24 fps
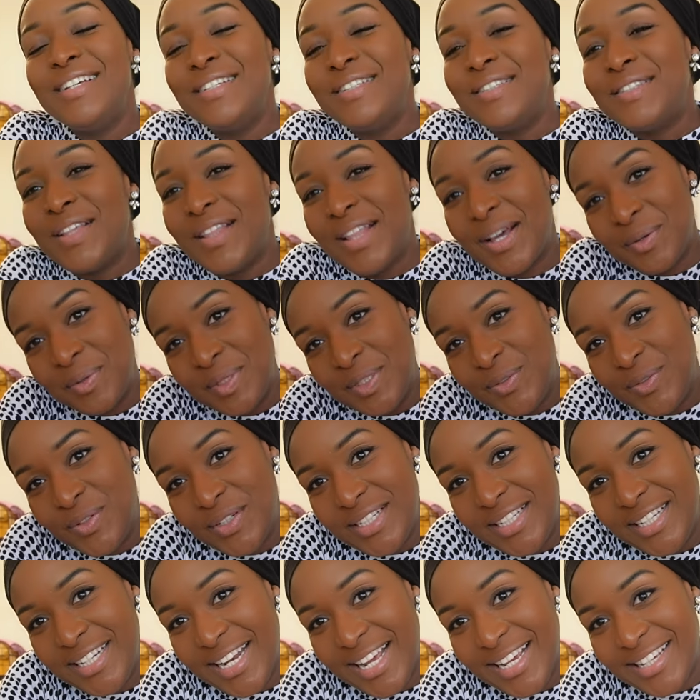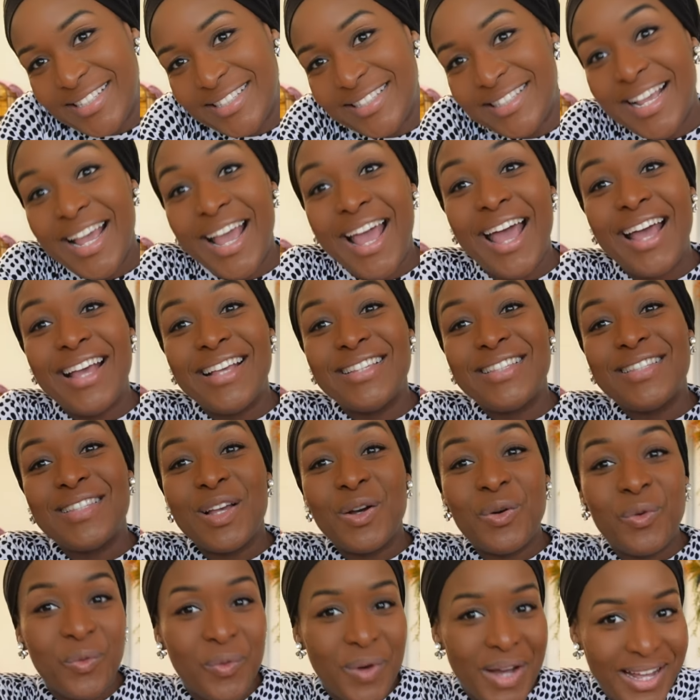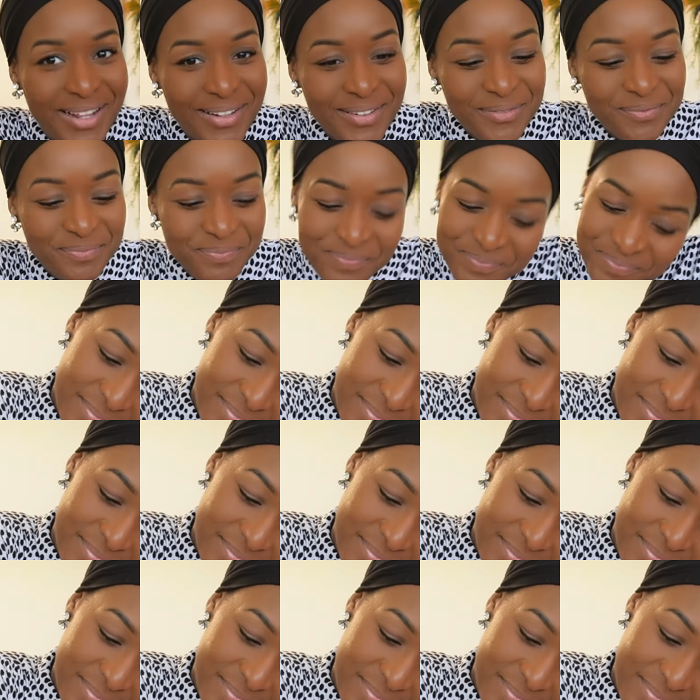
So that was really nice as well.